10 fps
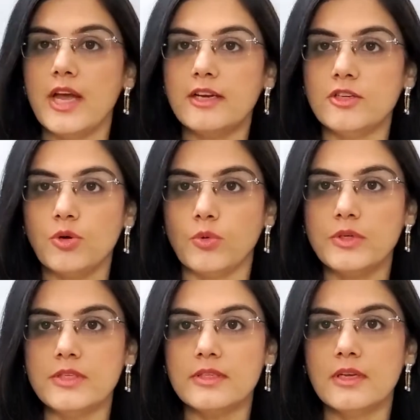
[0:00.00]
and
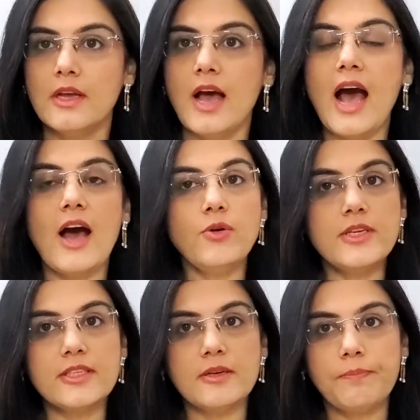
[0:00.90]
don'ts, how
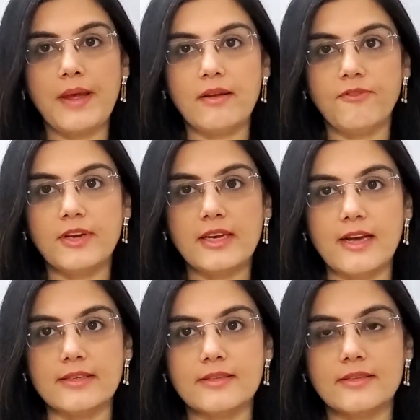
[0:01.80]
does it benefit
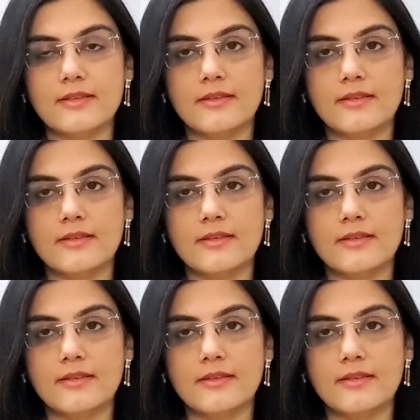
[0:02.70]
us?